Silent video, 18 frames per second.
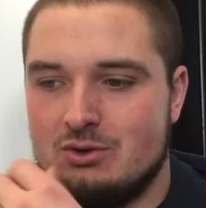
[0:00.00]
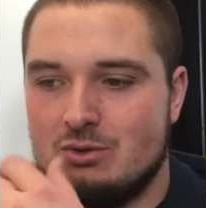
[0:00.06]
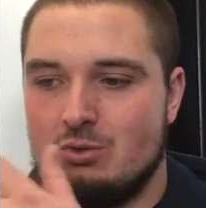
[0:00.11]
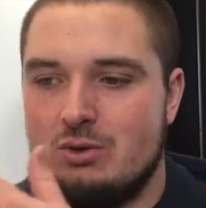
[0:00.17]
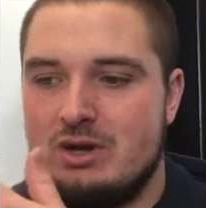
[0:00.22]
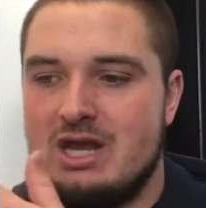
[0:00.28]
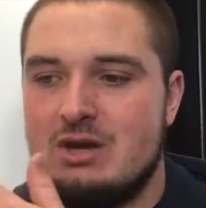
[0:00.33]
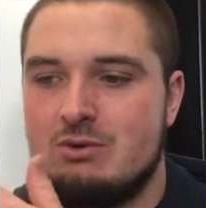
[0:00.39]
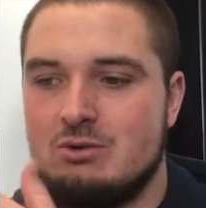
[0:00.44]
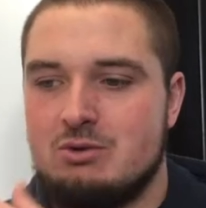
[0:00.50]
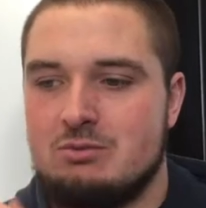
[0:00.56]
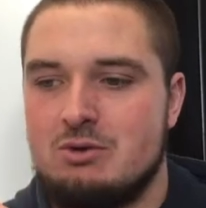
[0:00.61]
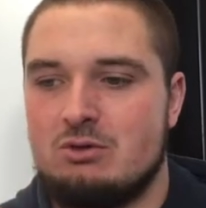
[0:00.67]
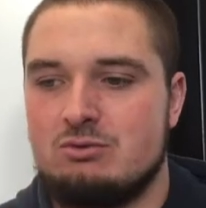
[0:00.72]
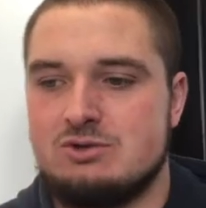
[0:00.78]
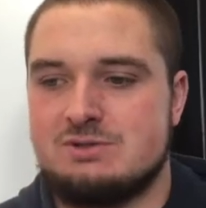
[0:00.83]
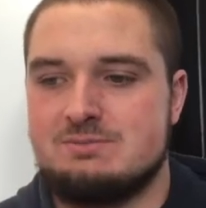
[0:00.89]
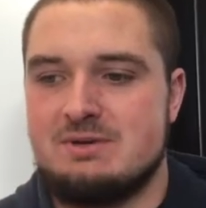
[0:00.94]
The win
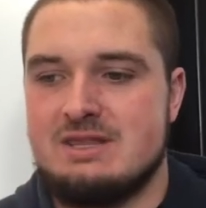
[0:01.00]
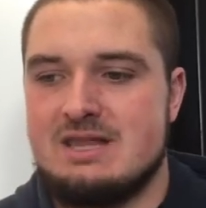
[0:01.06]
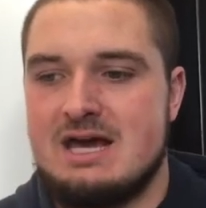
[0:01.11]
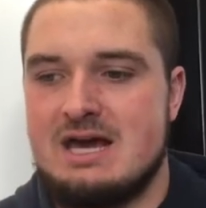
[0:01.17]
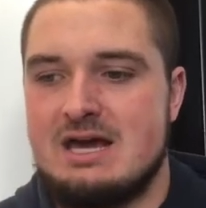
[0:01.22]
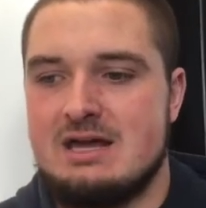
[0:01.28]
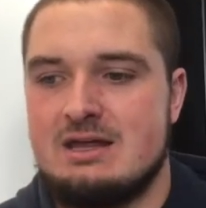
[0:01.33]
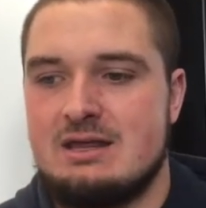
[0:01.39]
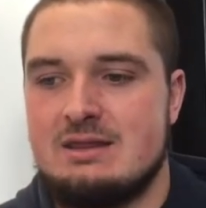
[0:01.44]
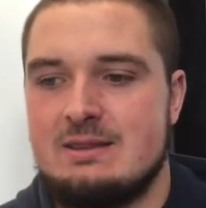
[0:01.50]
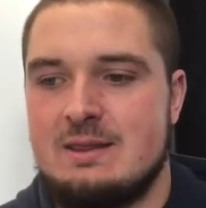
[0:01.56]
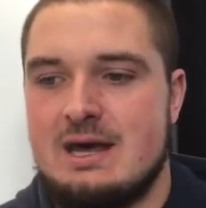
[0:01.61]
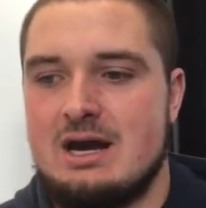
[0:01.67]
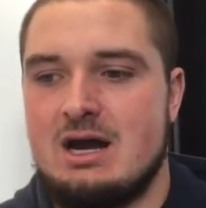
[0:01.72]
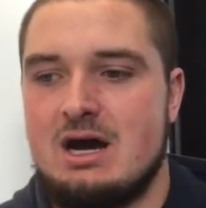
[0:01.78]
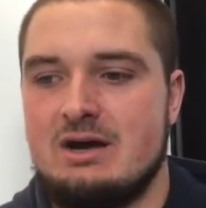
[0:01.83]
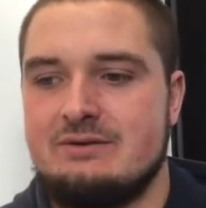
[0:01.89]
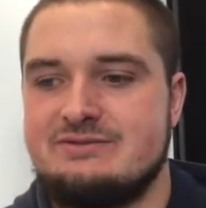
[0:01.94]
would almost be that
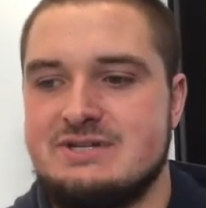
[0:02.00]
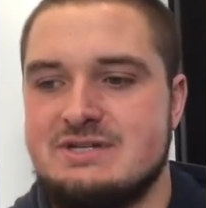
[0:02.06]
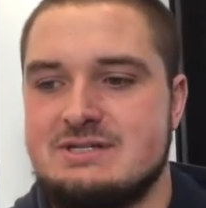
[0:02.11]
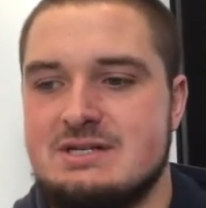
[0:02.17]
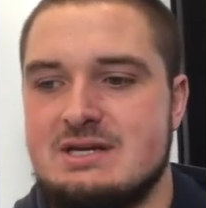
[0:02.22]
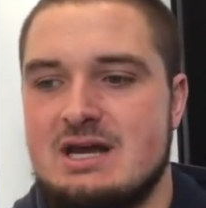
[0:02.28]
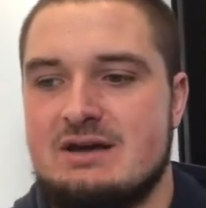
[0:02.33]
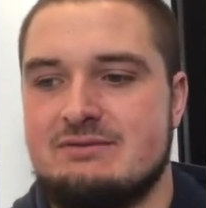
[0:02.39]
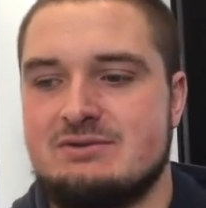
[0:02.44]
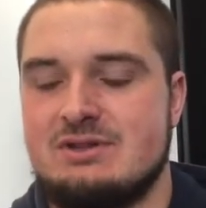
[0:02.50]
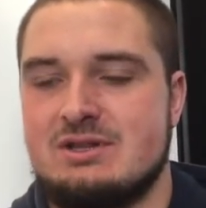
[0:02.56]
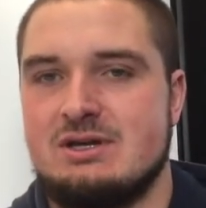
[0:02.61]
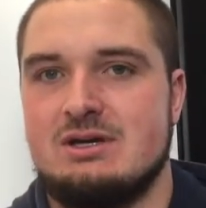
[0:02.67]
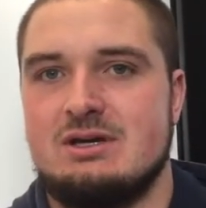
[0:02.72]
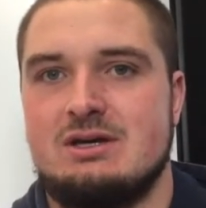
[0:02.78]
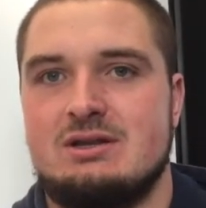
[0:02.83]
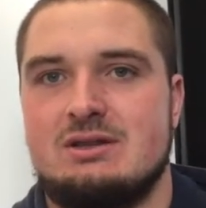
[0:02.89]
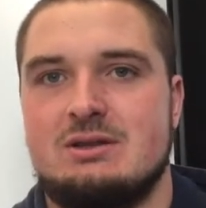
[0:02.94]
that off season after
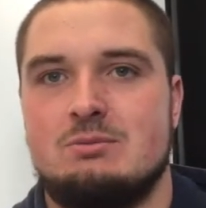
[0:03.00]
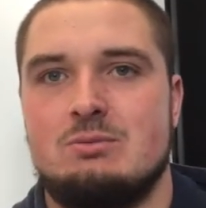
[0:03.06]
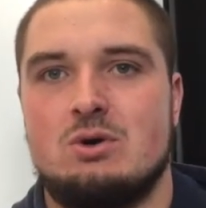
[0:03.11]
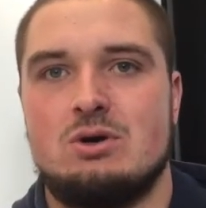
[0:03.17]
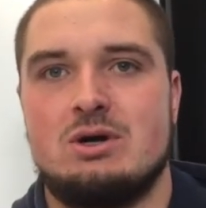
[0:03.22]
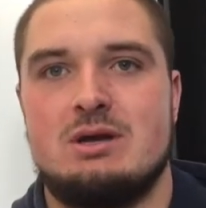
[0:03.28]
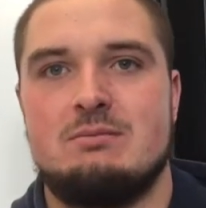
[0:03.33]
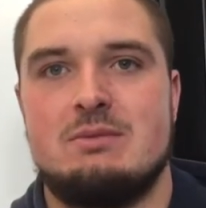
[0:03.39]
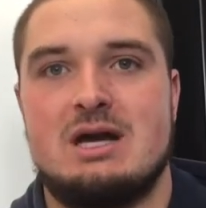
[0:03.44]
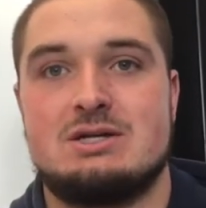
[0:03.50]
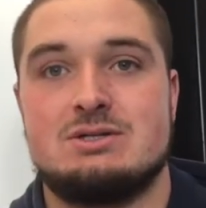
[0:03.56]
the the bowl game,